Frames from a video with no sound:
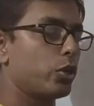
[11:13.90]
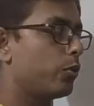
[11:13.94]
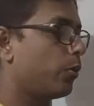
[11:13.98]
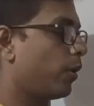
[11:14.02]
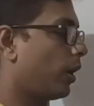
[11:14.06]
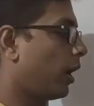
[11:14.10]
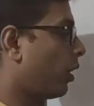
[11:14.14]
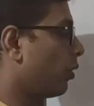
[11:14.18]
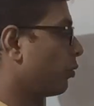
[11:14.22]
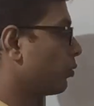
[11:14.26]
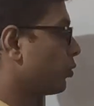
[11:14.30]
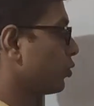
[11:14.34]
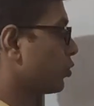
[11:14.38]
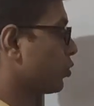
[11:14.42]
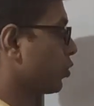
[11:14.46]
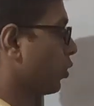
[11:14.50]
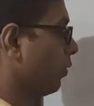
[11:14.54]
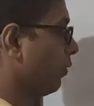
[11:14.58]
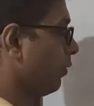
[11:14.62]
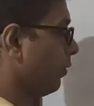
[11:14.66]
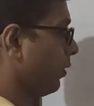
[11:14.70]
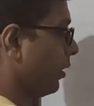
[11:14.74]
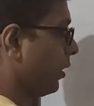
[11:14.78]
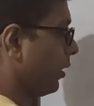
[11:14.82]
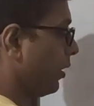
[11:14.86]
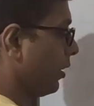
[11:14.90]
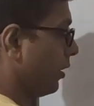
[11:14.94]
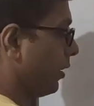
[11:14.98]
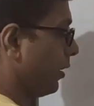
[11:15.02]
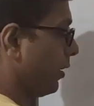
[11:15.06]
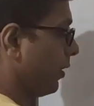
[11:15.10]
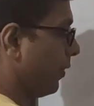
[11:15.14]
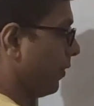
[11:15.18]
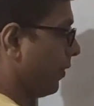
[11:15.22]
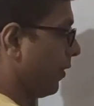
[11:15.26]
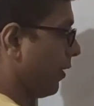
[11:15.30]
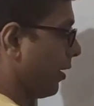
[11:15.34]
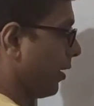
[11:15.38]
how to solve?
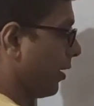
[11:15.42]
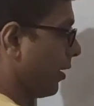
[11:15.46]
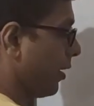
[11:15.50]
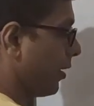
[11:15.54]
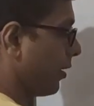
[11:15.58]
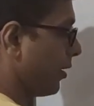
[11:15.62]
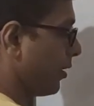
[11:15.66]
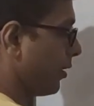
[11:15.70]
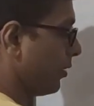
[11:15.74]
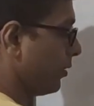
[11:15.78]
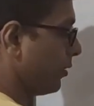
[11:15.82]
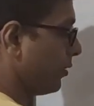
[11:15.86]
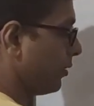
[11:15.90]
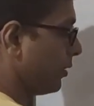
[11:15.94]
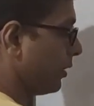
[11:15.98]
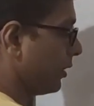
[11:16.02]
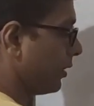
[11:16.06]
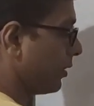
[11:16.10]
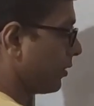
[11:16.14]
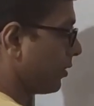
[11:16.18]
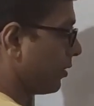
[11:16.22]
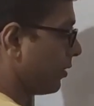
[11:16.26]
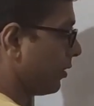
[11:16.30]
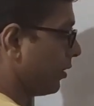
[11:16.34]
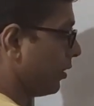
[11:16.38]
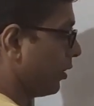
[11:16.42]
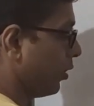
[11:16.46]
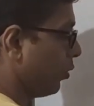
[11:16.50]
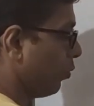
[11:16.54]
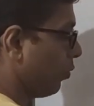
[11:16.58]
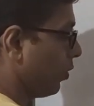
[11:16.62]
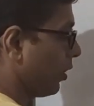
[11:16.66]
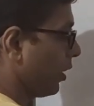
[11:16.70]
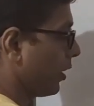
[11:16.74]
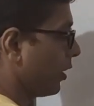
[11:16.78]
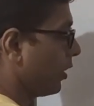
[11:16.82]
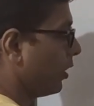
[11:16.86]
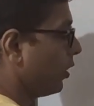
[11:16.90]
Then the third
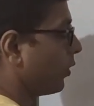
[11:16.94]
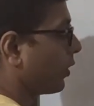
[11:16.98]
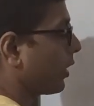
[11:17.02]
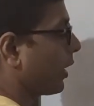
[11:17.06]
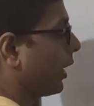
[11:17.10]
one, look